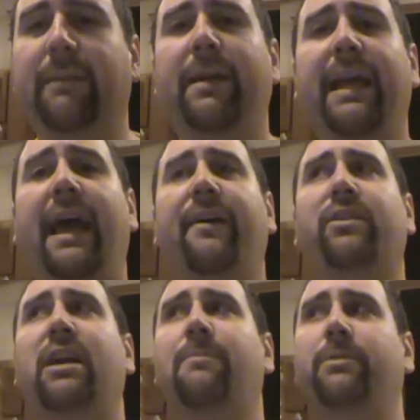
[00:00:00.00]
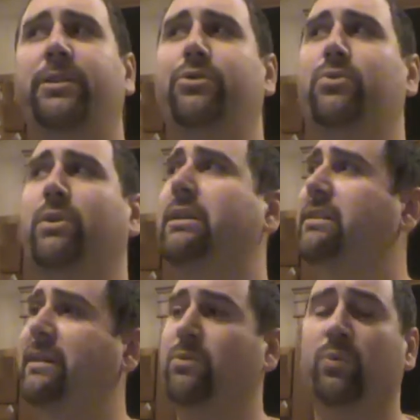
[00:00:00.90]
may have a couple issues where it
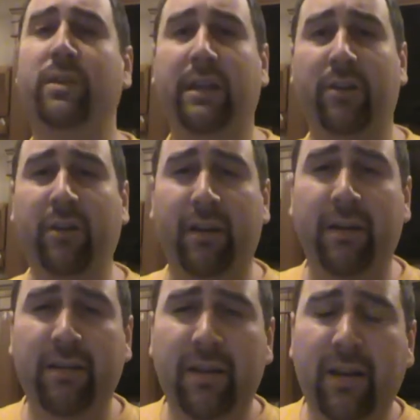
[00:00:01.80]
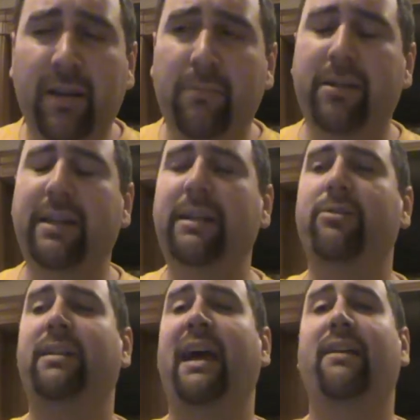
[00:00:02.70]
seems really good, but then
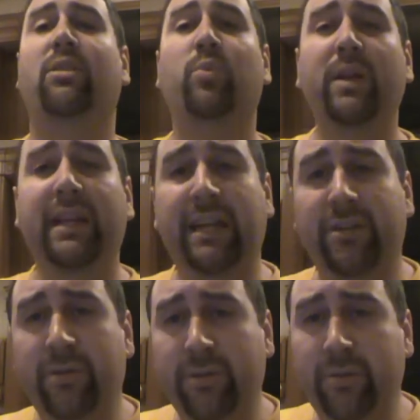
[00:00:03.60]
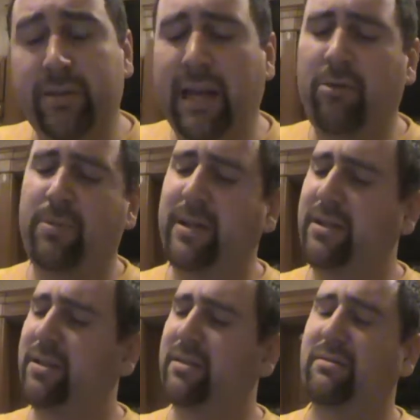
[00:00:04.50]
he'll have 3 issues that will be
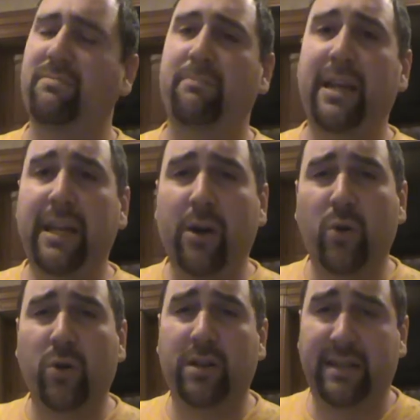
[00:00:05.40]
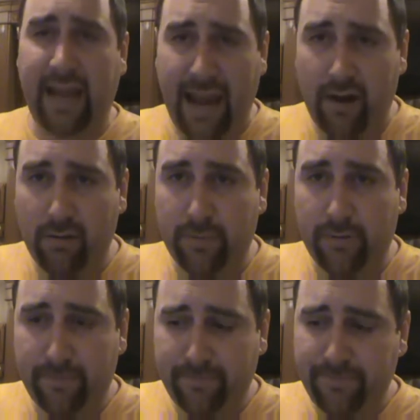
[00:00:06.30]
just mediocre to
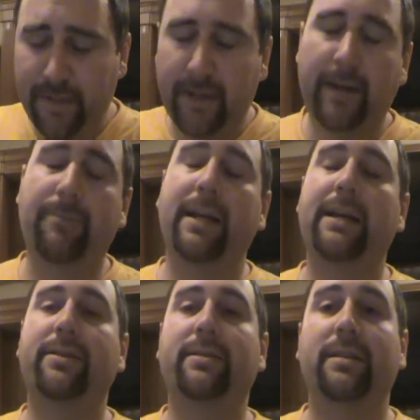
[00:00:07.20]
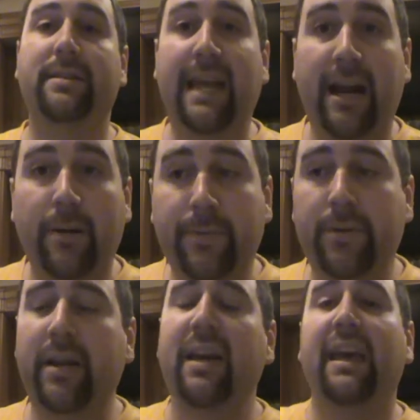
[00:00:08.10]
terrible. And right now he's on the
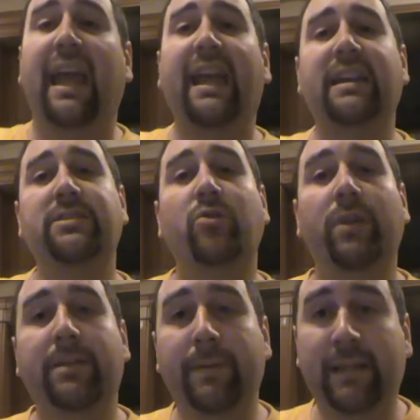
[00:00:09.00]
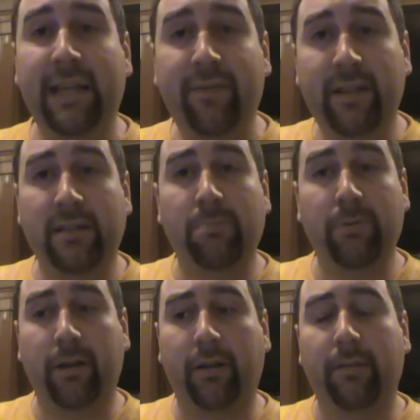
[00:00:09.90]
terrible, and he's going to be leaving this
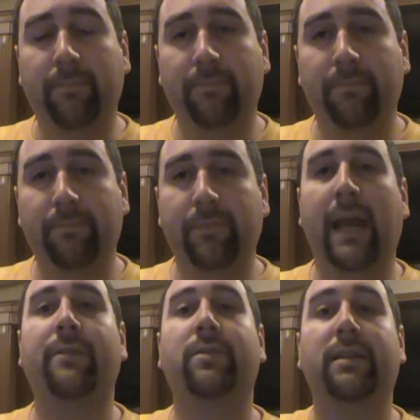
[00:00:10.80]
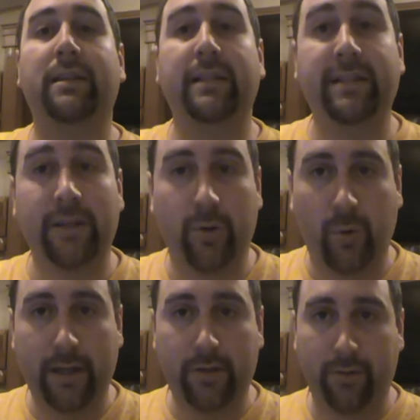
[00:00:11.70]
book after the 0
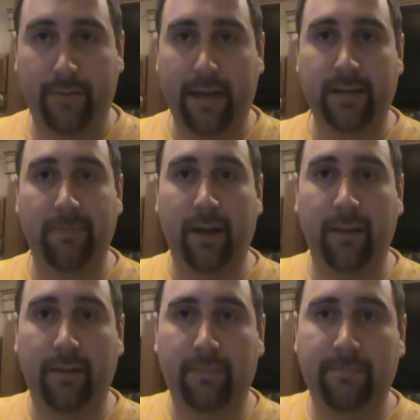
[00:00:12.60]
issue of next month.